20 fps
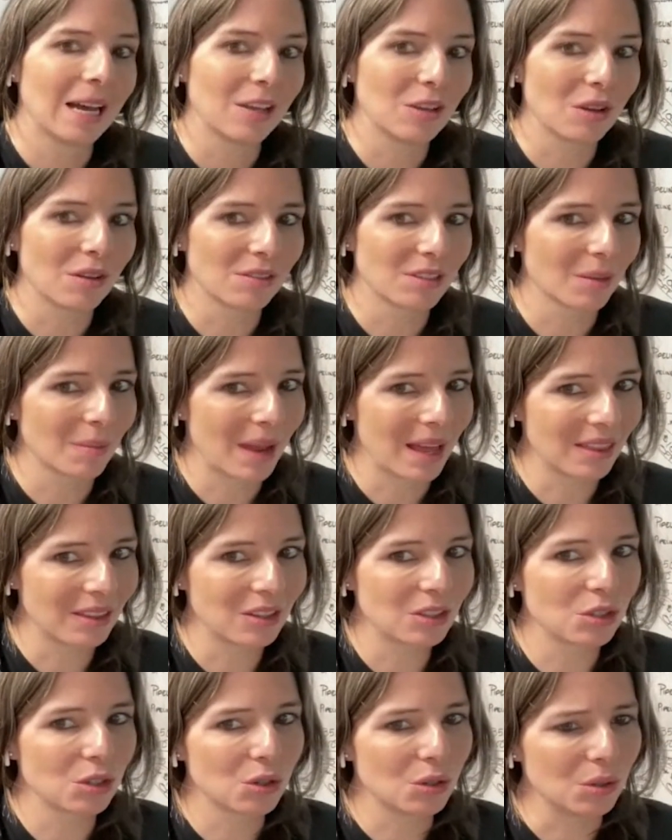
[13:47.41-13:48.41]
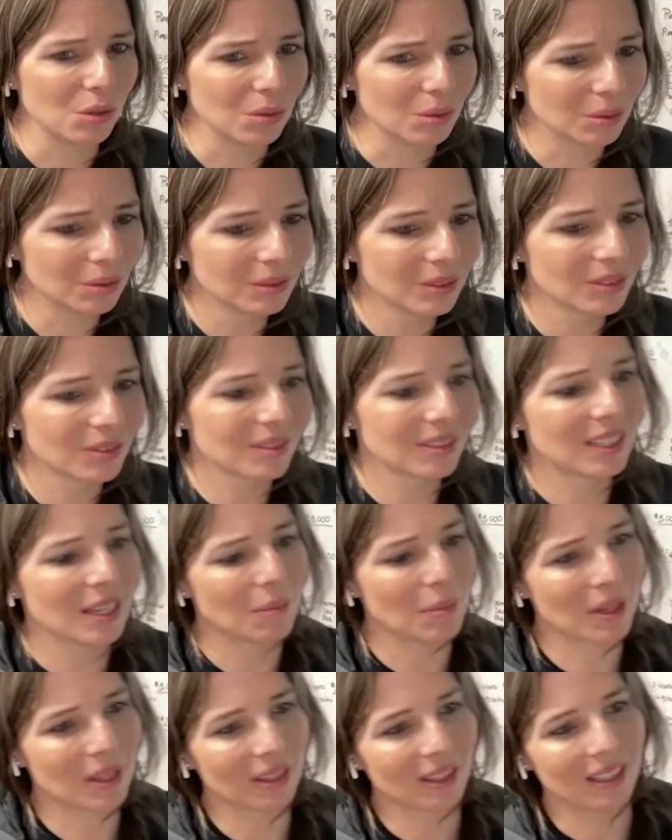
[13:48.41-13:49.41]
You have some athletes who
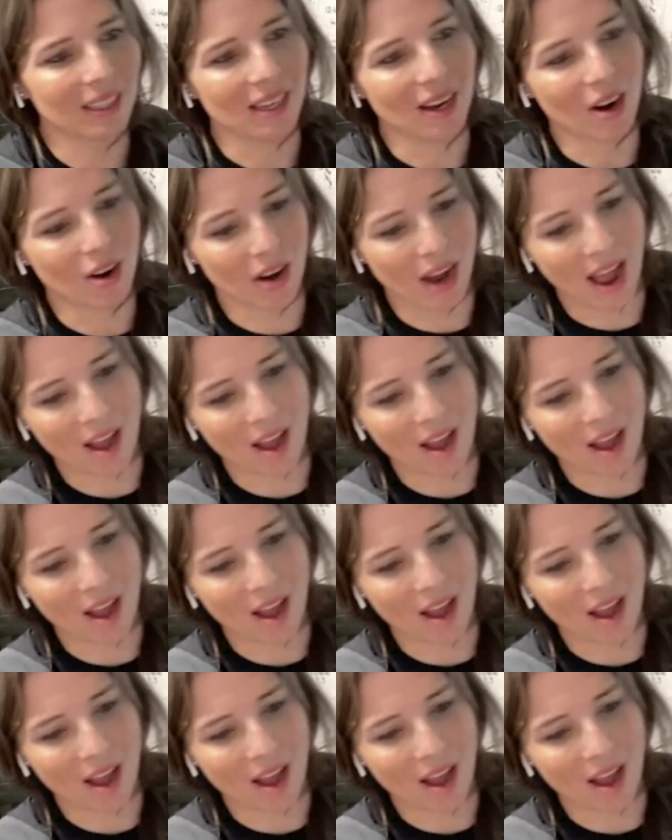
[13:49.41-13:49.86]
typically